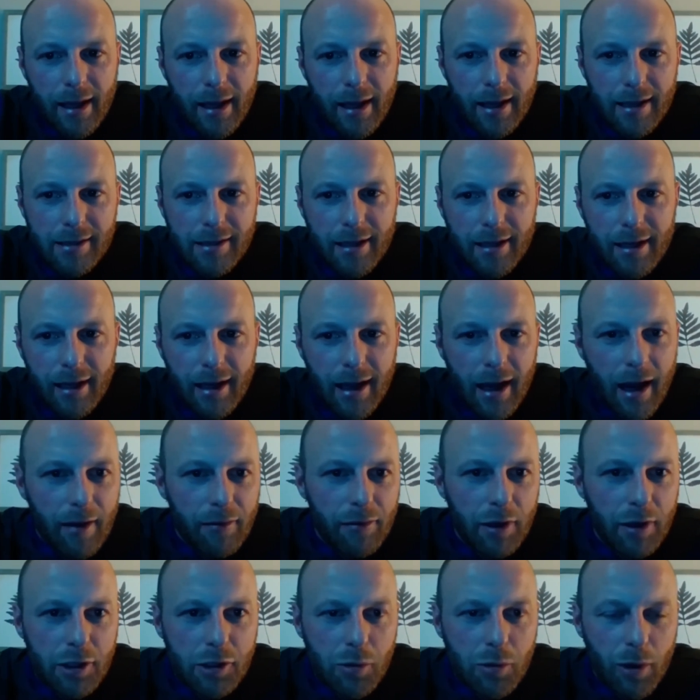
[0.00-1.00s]
Is it a
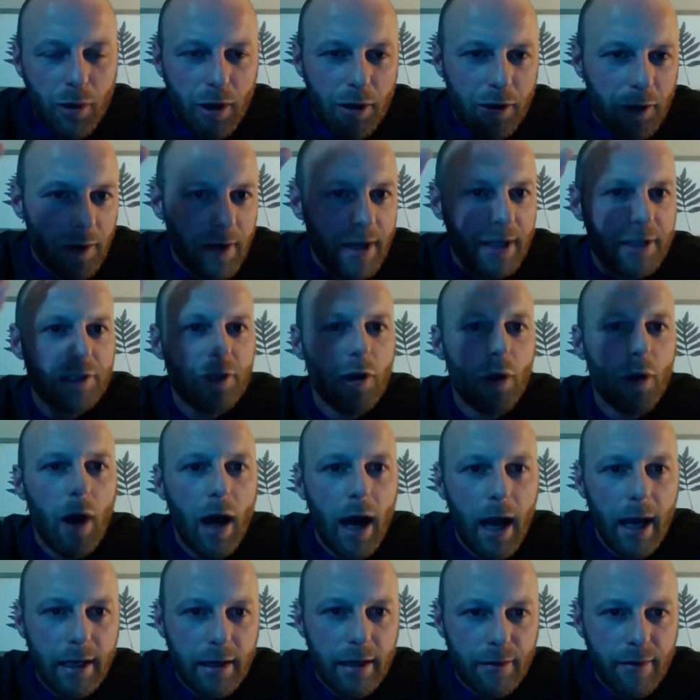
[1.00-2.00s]
coverage where there is no
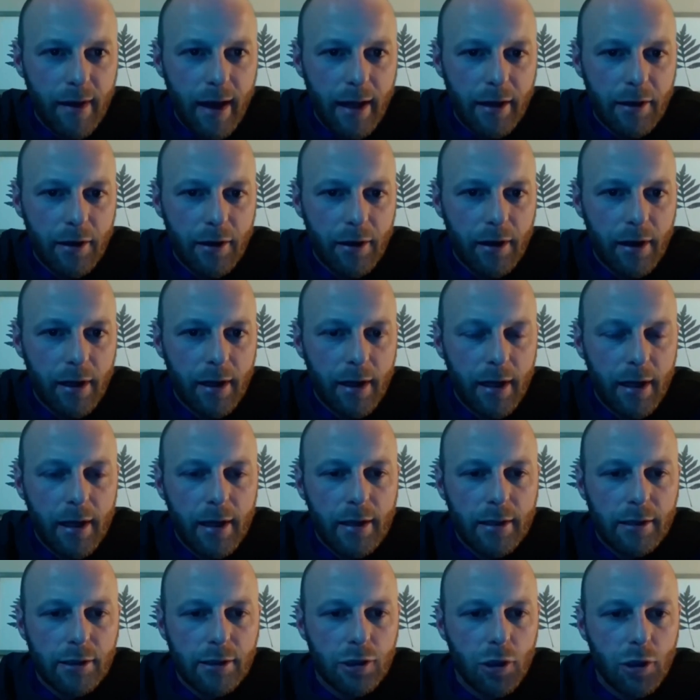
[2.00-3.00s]
high defender?
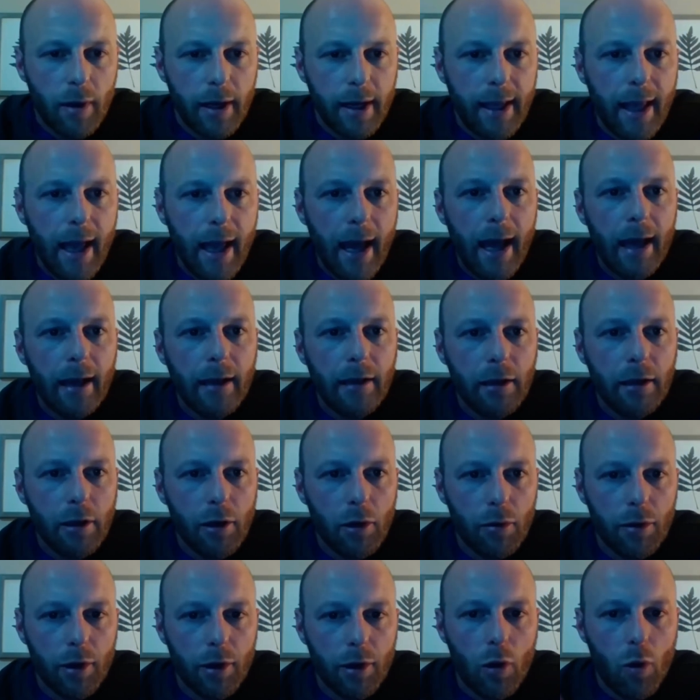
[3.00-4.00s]
So again,
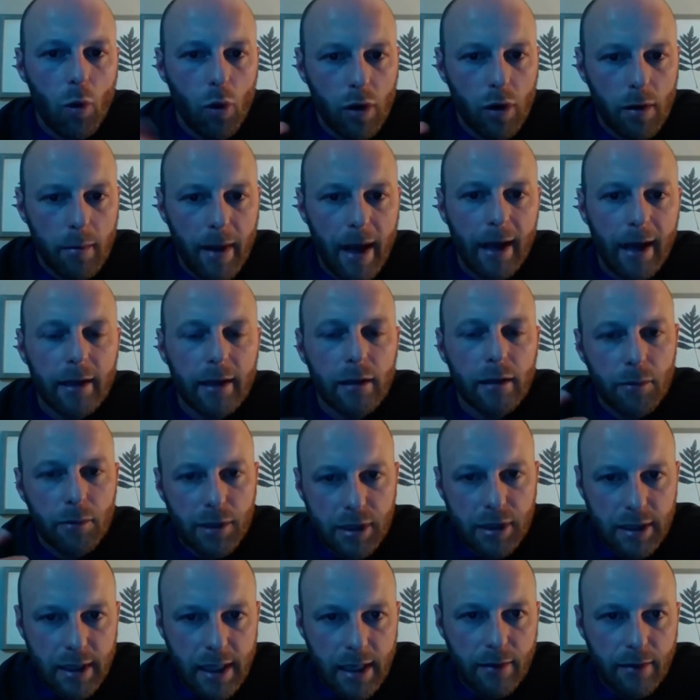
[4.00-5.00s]
the quarterback and the
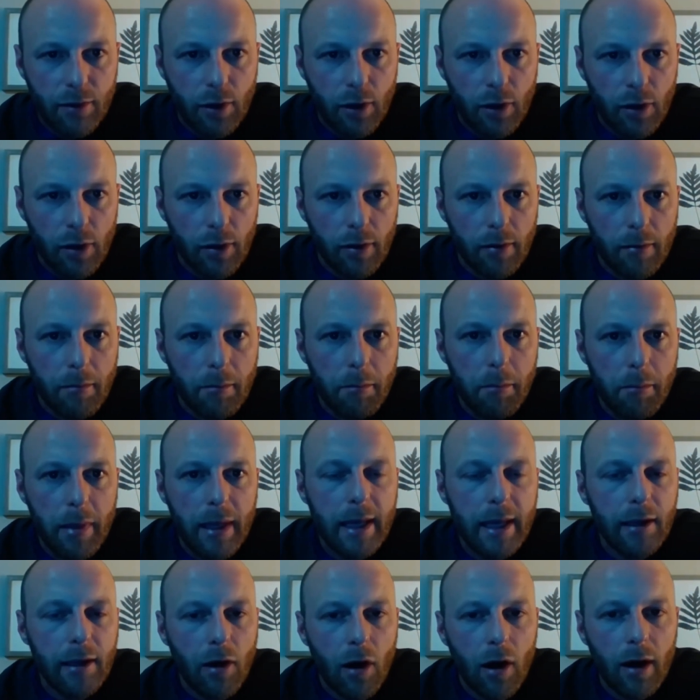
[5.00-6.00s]
receiver
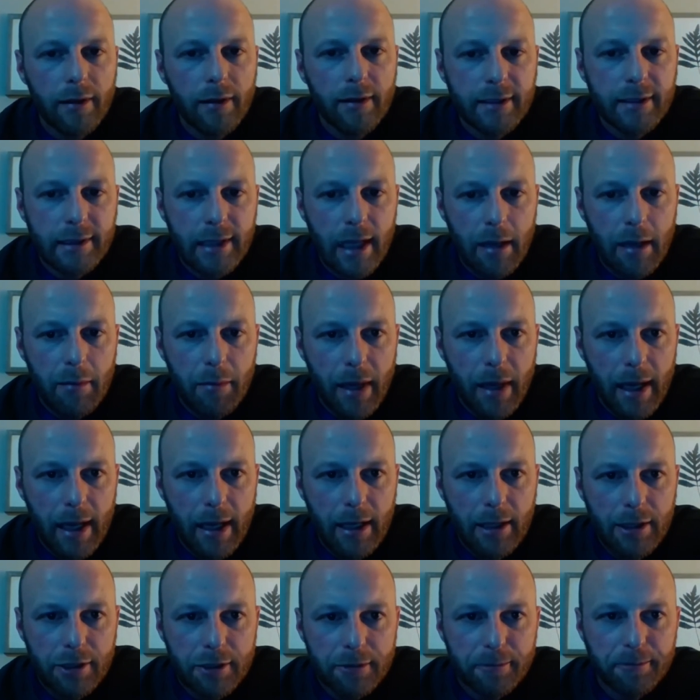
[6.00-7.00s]
being on the same
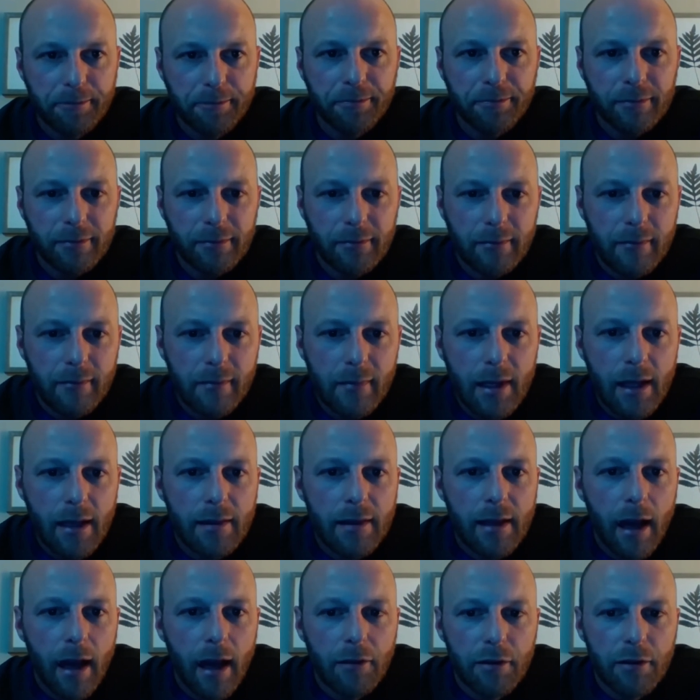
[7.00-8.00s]
page.
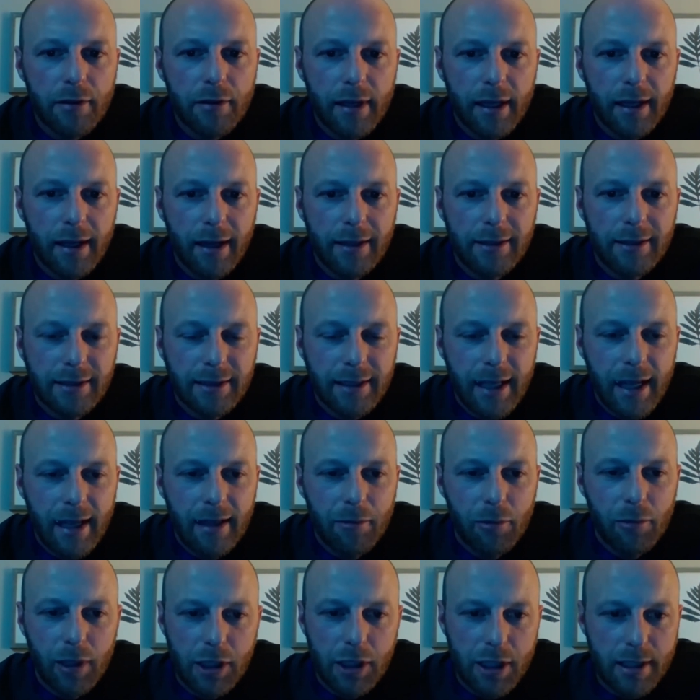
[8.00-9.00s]
The other thing I'd say,
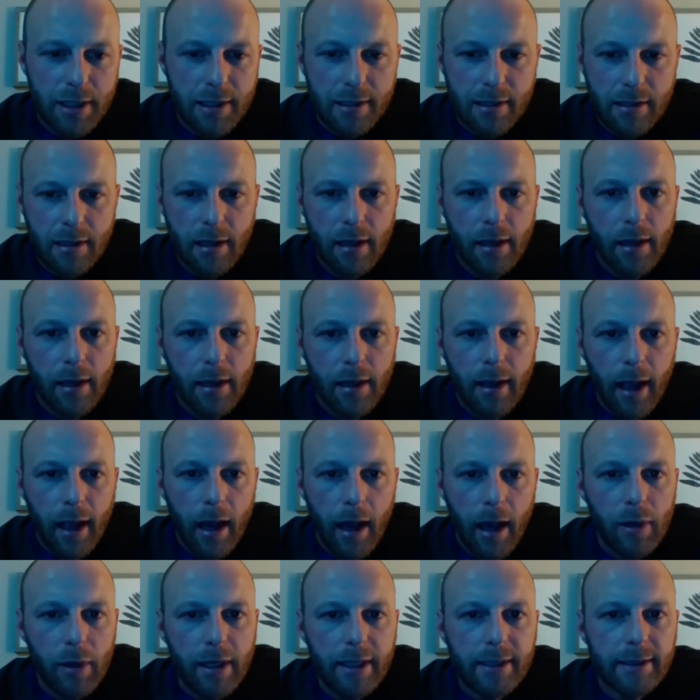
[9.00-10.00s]
which is,
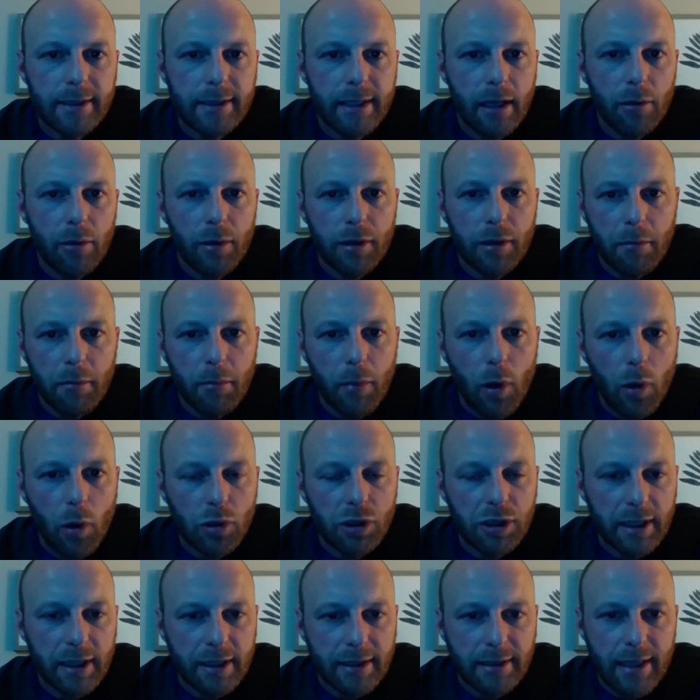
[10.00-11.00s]
and we see it with the
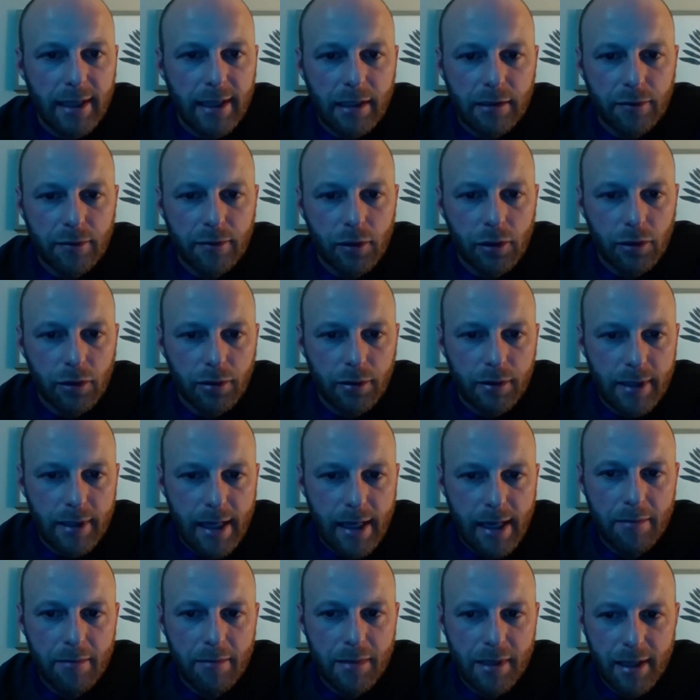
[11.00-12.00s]
most successful
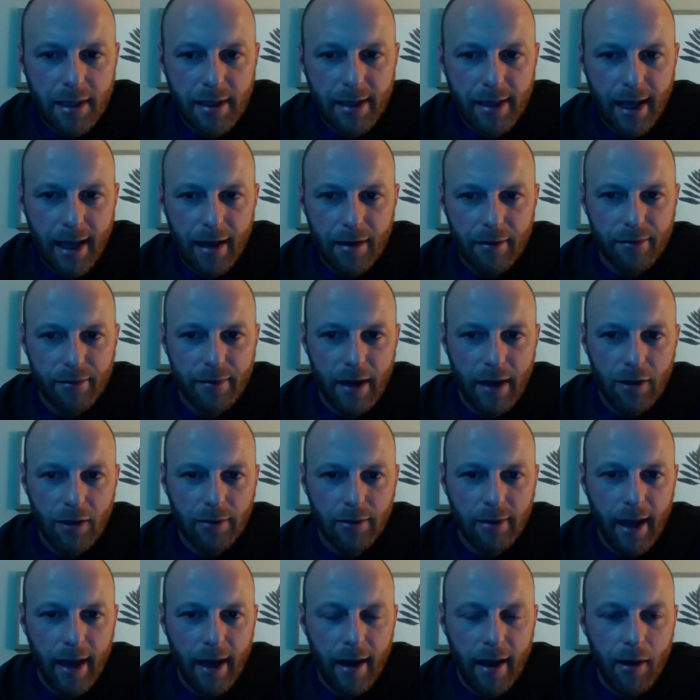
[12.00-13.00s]
teams in the
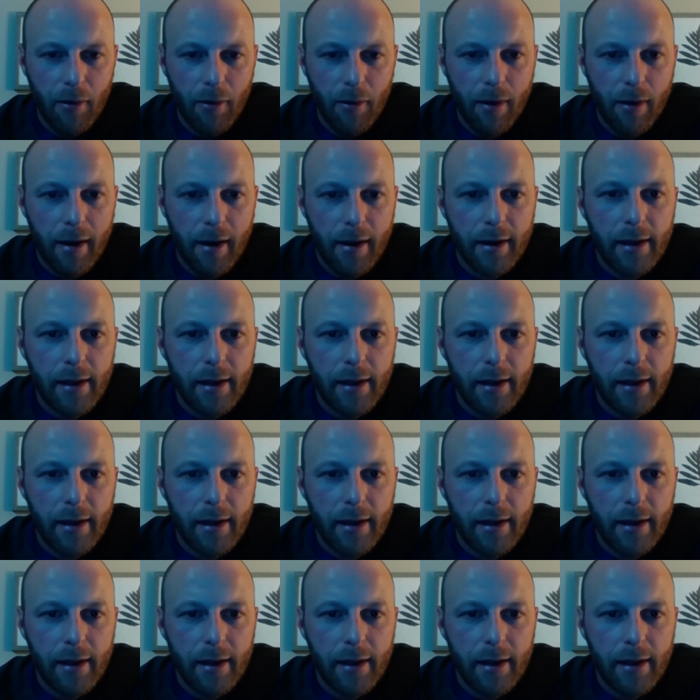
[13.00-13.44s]
NFL now,